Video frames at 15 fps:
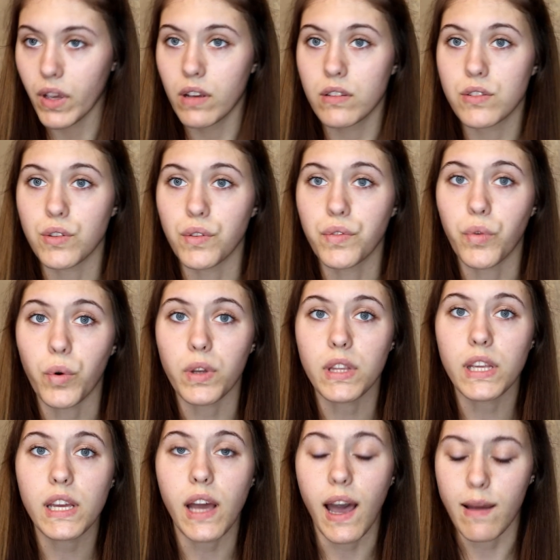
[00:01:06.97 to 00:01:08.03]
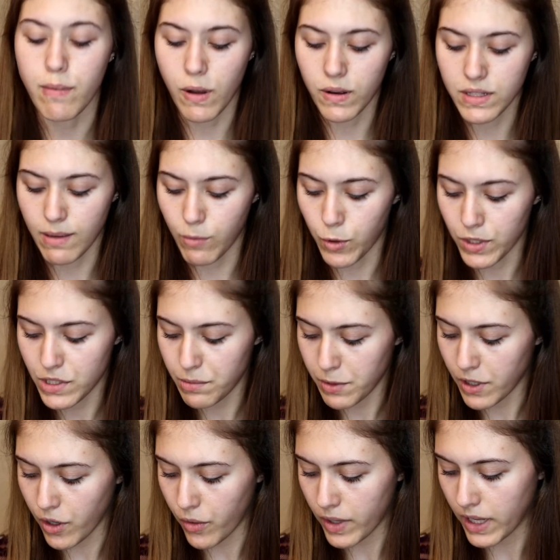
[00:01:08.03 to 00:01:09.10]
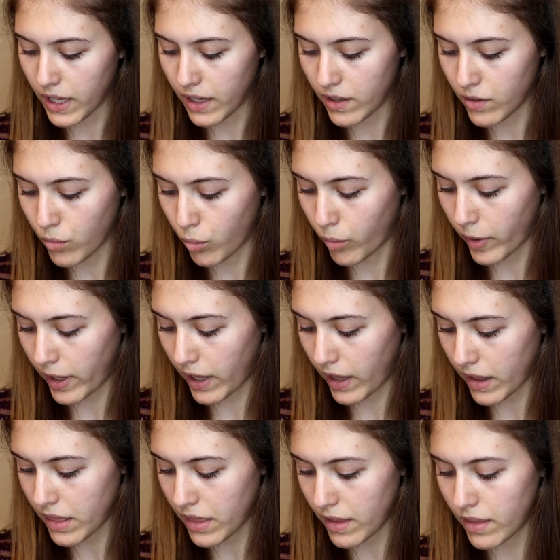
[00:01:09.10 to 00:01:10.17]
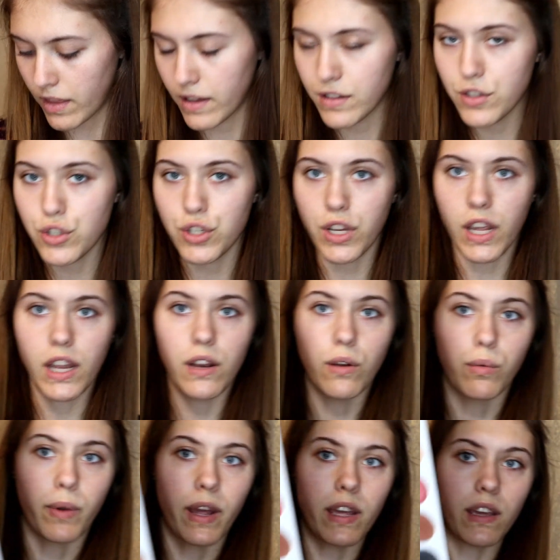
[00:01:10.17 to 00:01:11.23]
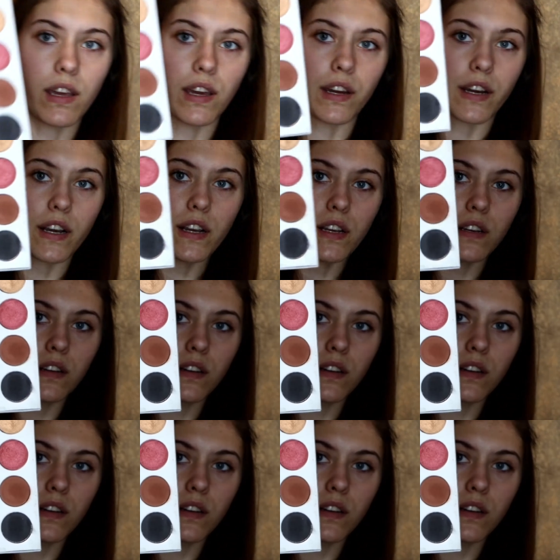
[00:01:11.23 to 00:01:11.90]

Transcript: So for the eyebrows, I'm going to be going in with this shade right here